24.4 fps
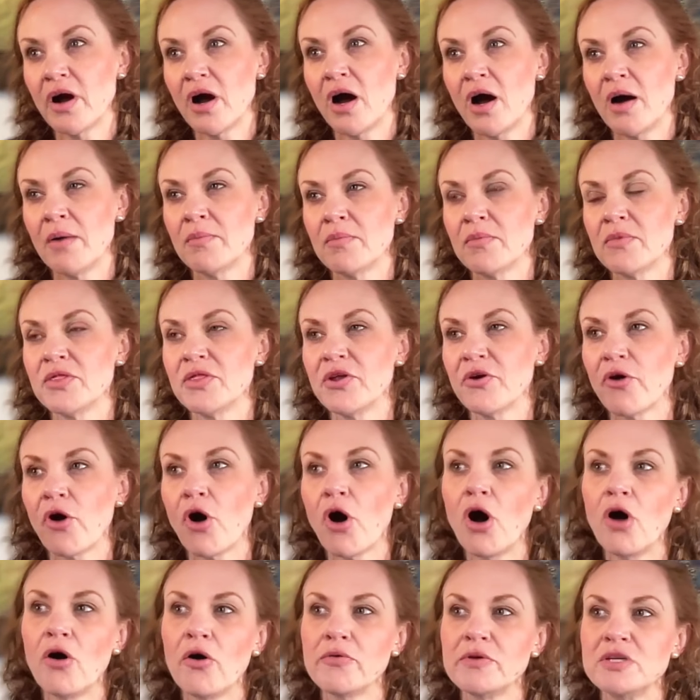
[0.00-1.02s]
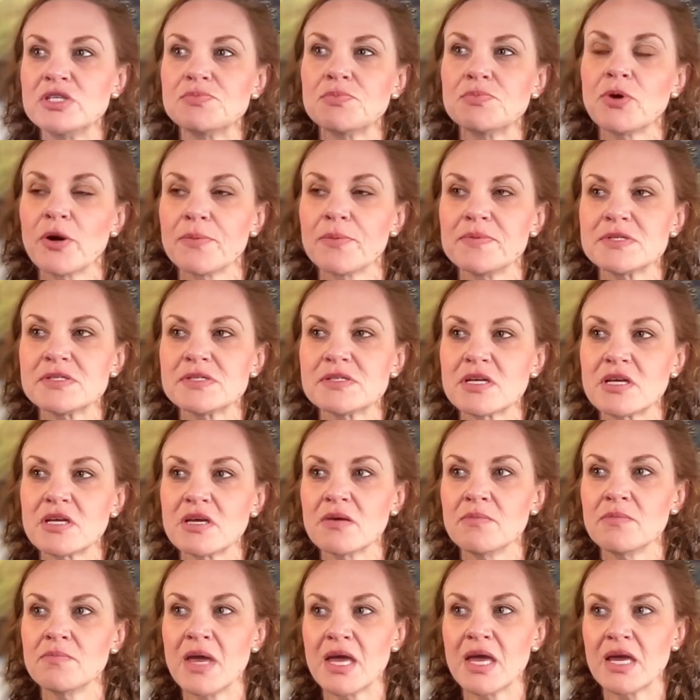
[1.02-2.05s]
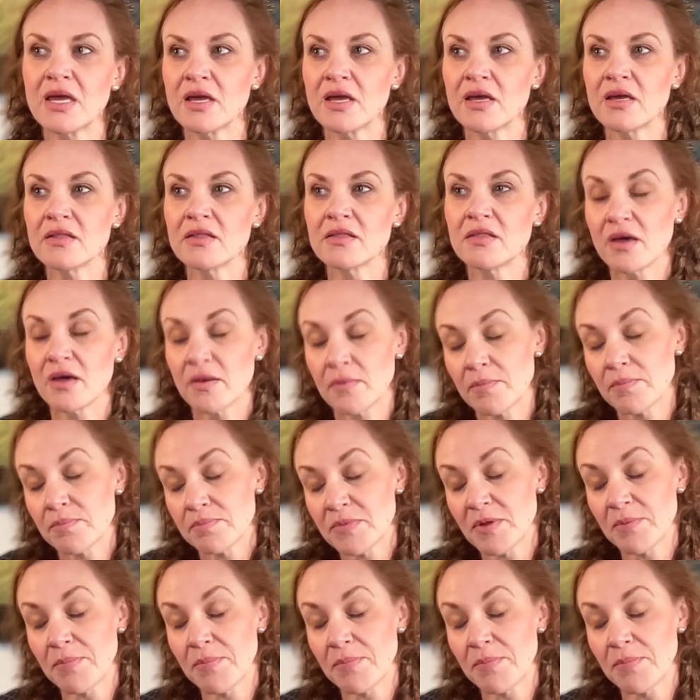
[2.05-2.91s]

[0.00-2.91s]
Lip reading: they're always purposely making the